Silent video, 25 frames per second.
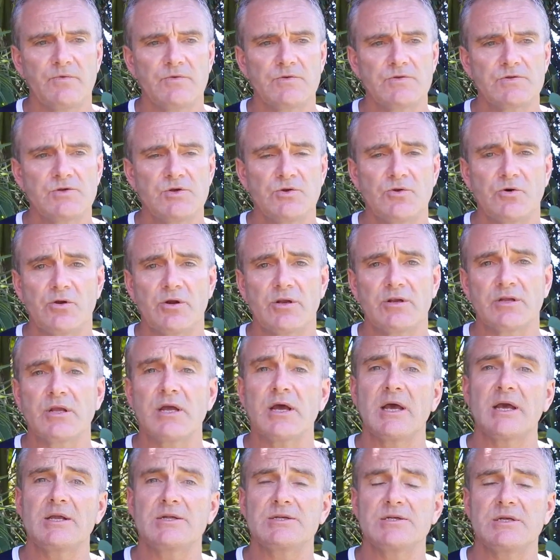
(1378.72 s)
do not
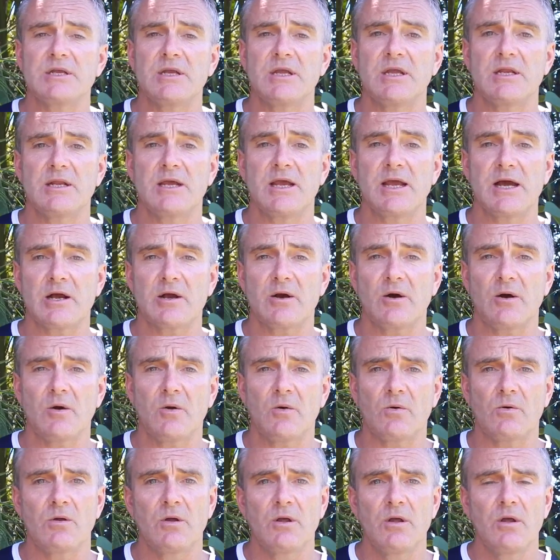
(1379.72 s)
engage in
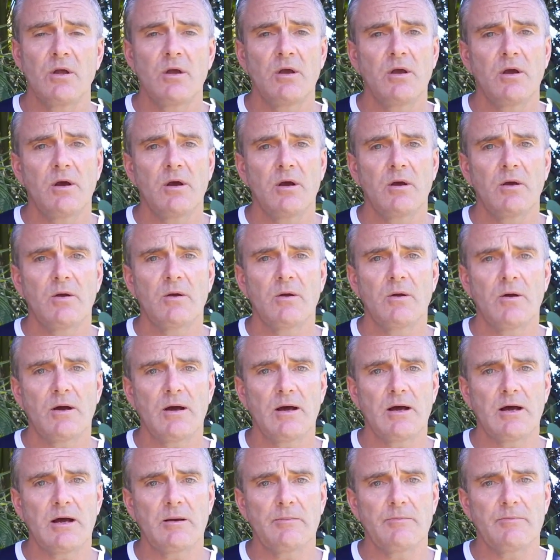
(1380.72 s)
alcohol
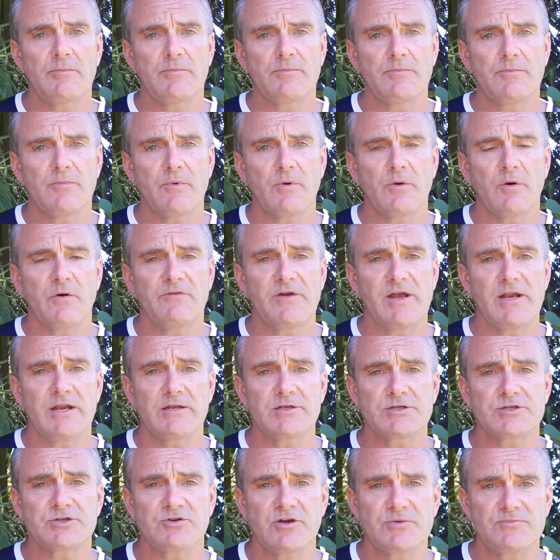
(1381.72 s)
of any
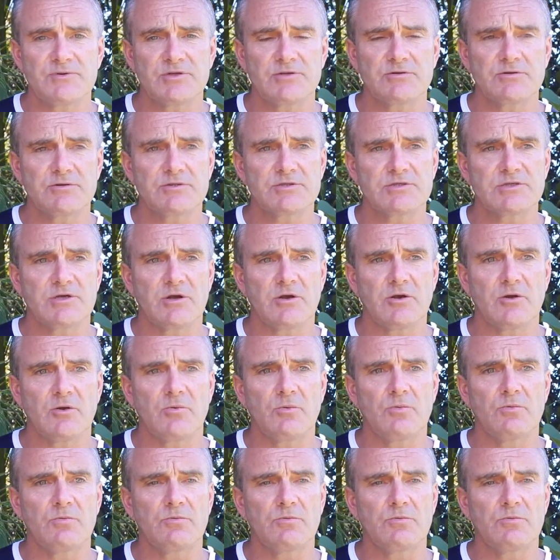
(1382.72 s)
description. So